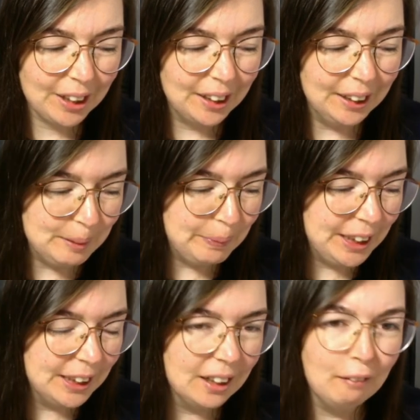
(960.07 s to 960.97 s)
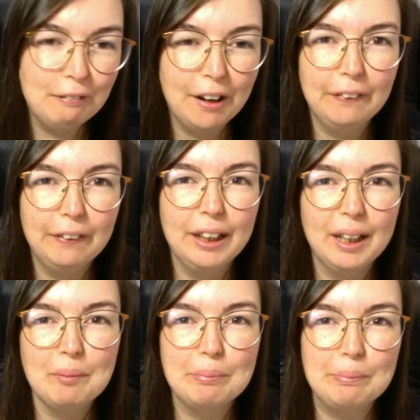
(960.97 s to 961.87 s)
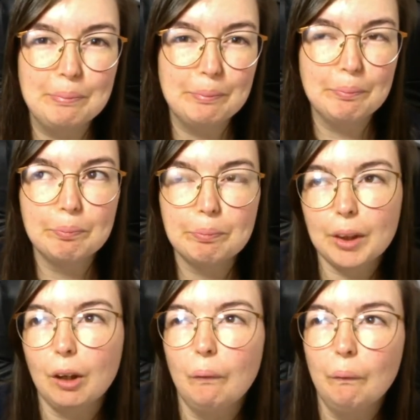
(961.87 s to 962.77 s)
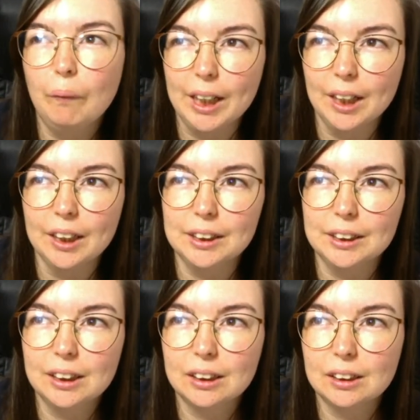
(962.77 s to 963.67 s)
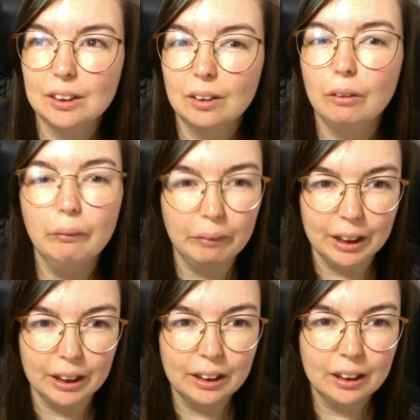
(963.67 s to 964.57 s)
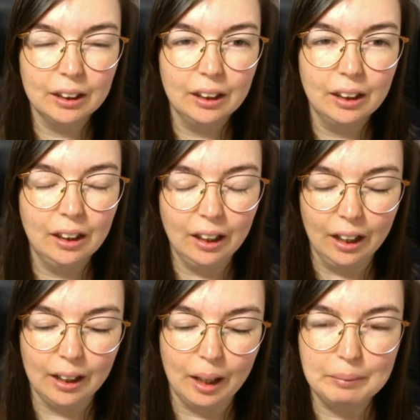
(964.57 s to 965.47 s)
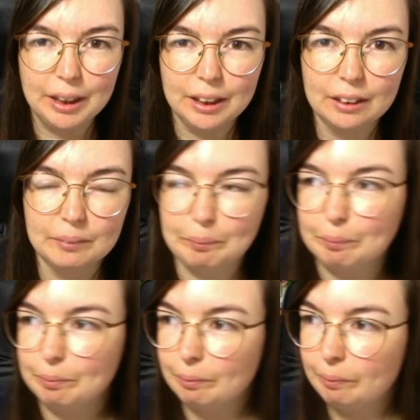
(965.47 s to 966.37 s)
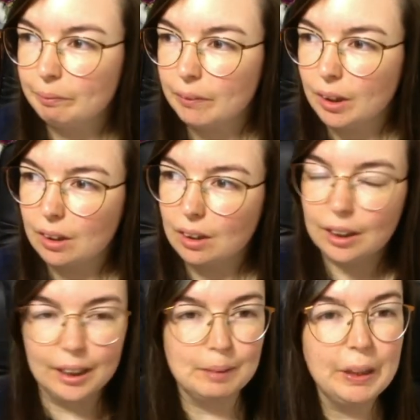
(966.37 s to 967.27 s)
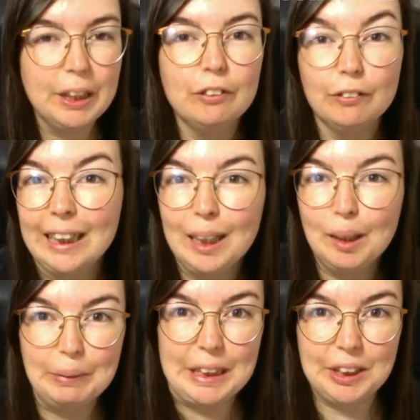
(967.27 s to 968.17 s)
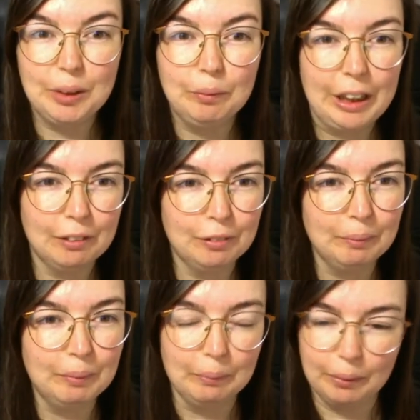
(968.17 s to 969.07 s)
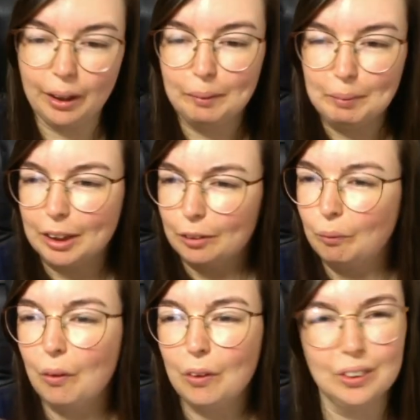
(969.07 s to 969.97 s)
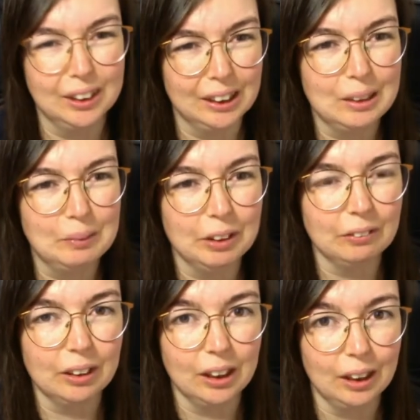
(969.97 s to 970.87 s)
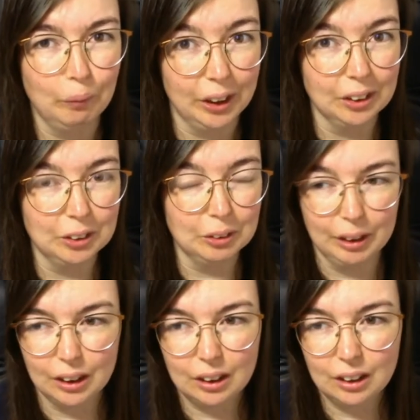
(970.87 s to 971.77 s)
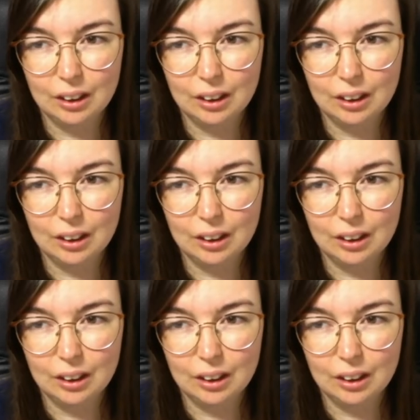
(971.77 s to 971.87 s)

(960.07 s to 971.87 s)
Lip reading: it's been a very weird week, and I mean, it's been a really busy week for me, but I mean the world, it's been a really weird week.